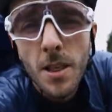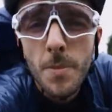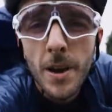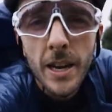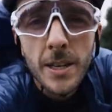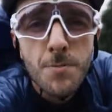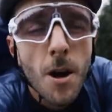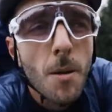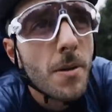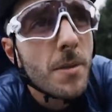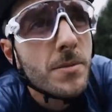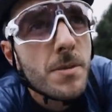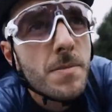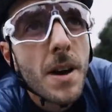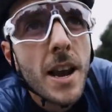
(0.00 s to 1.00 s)
of the biggest
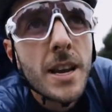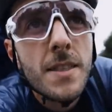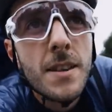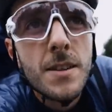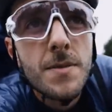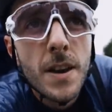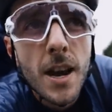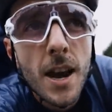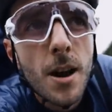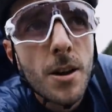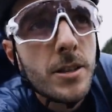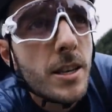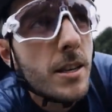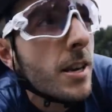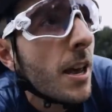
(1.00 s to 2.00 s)
problems with making these
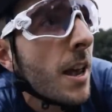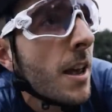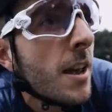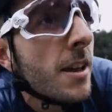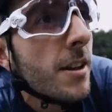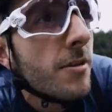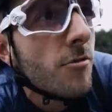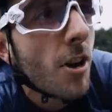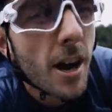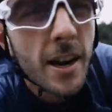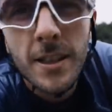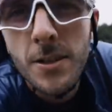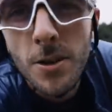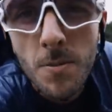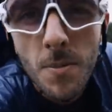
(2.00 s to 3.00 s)
videos is
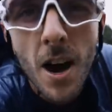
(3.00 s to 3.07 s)
riding too